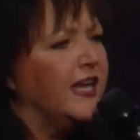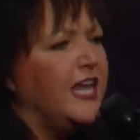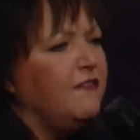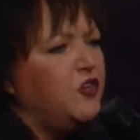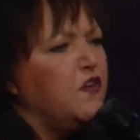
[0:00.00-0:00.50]
to
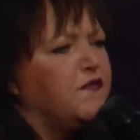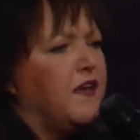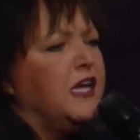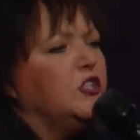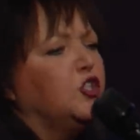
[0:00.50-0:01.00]
give you
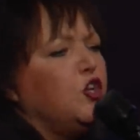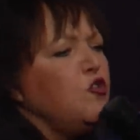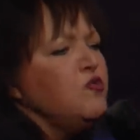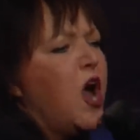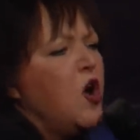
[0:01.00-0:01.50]
fields
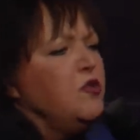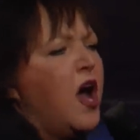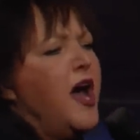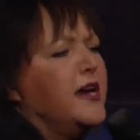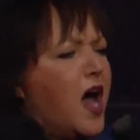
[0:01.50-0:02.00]
you know
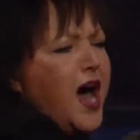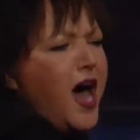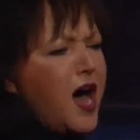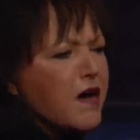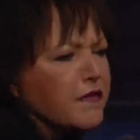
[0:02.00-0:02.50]
not
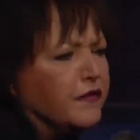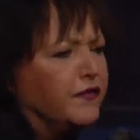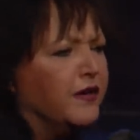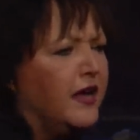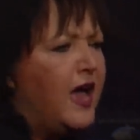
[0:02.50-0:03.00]
of.
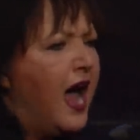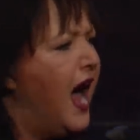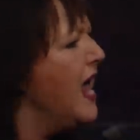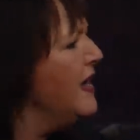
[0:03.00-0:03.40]
I